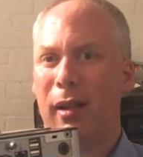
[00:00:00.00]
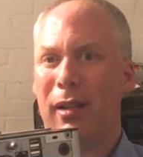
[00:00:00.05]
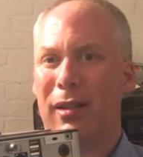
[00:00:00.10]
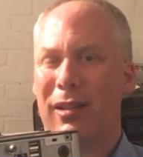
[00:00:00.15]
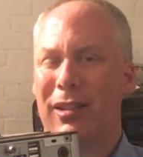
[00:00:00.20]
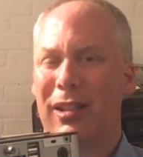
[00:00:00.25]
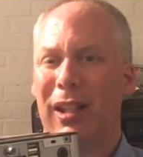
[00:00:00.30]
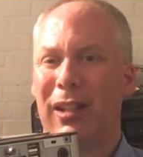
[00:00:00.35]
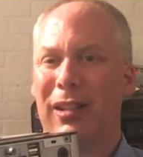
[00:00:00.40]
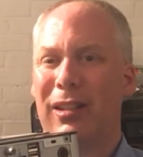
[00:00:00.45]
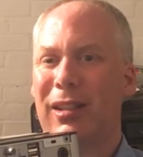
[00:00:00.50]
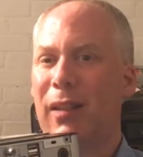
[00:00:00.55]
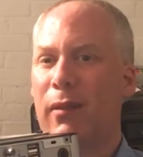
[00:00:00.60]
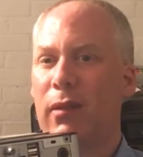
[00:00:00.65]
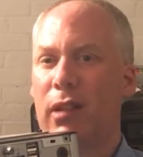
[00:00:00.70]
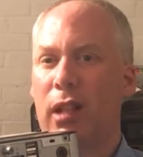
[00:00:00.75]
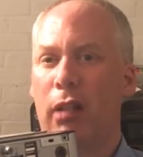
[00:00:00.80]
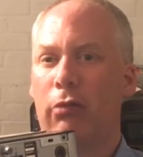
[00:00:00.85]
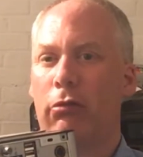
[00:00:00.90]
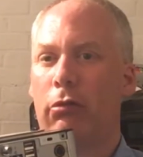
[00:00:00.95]
a six,
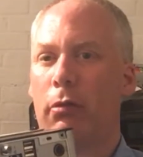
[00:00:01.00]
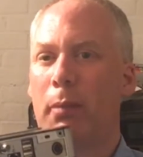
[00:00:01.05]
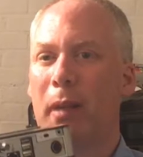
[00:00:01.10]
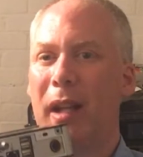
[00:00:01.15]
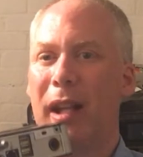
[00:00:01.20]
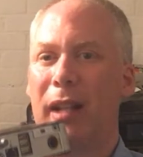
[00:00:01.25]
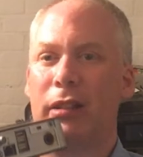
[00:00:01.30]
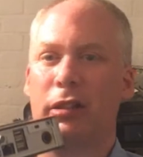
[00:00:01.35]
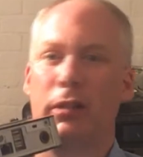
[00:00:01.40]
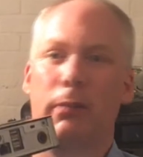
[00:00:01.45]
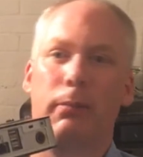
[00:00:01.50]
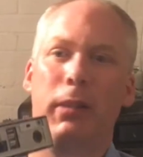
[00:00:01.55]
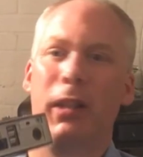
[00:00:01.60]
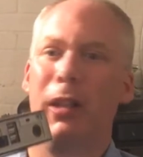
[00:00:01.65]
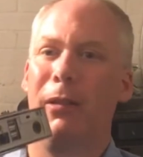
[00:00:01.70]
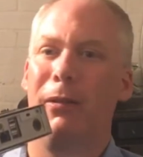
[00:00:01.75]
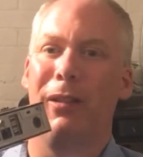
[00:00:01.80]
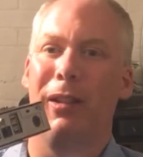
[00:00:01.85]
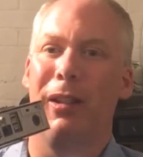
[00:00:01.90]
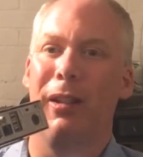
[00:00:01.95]
seven hundred pound
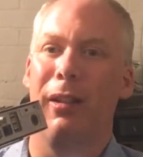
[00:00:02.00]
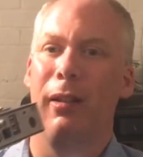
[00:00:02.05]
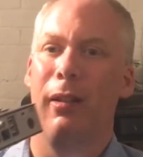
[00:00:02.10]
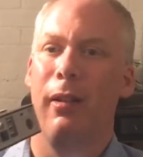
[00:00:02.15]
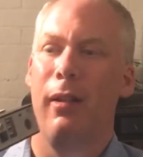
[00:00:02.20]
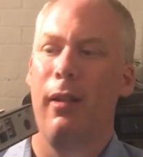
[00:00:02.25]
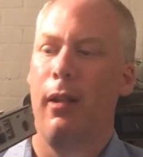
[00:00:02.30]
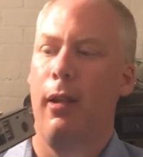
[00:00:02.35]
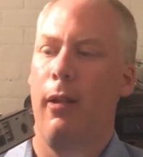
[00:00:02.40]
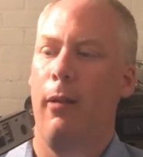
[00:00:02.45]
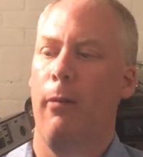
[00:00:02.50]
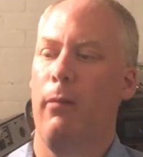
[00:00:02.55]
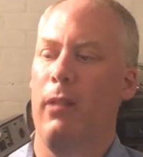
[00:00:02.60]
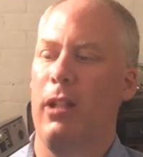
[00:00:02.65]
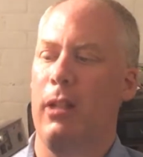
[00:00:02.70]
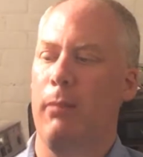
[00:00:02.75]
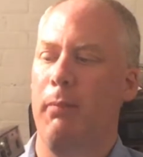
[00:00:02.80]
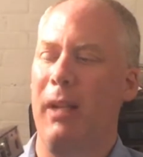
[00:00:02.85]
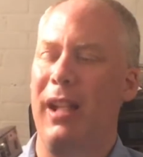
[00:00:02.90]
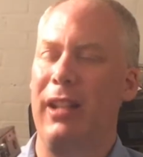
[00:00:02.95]
computer
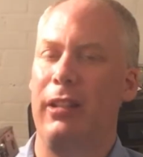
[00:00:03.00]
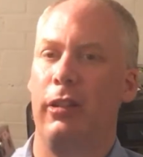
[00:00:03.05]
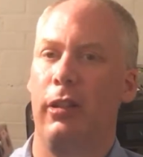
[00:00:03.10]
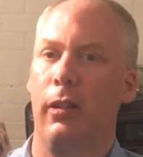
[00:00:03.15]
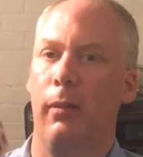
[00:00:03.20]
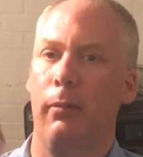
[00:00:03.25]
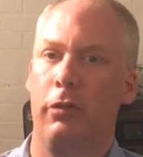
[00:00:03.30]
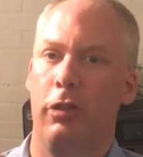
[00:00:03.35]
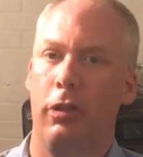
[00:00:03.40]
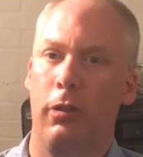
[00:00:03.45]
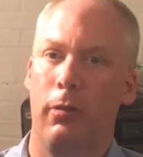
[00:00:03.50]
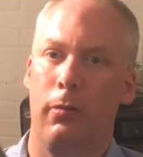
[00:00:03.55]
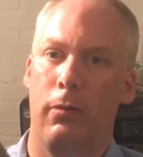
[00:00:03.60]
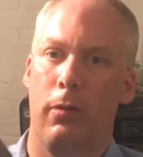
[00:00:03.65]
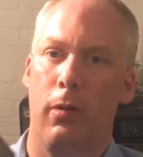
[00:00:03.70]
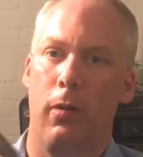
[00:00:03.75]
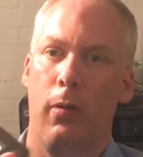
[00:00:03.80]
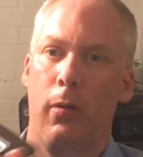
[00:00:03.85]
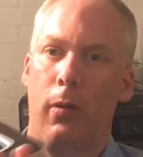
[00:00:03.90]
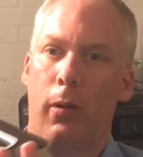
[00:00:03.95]
with its Pentium dual
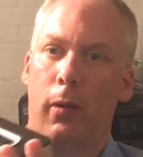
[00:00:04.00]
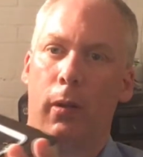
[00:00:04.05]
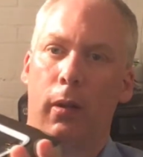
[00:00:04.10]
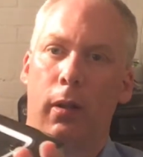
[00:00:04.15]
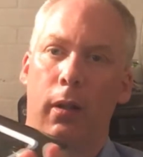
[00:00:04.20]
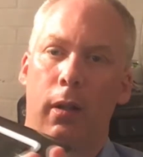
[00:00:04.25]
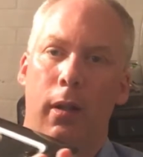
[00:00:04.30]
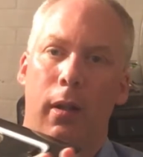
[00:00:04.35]
core